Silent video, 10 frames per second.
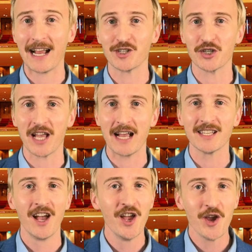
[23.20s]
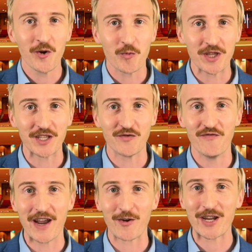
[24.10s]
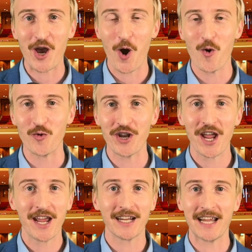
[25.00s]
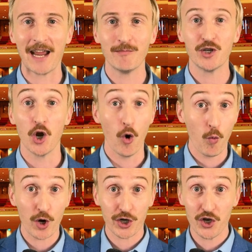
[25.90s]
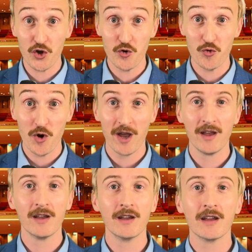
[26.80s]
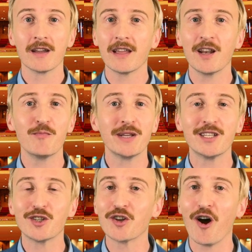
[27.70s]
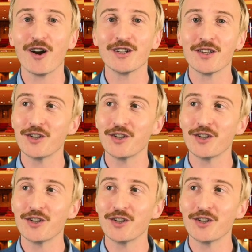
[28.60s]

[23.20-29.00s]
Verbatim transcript: exercise with its very own game show, where you get to be stars of